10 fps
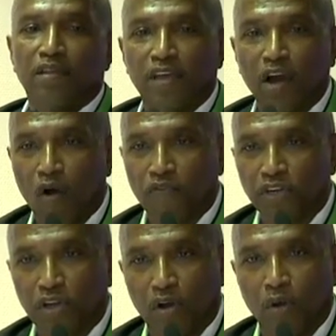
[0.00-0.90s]
They
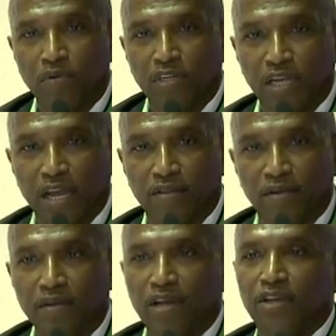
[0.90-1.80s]
often go
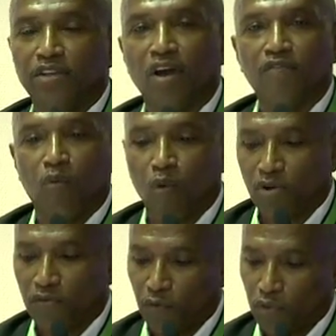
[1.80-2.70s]
together. You have a
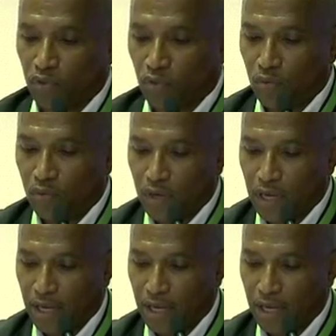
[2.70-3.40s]
wonderful tool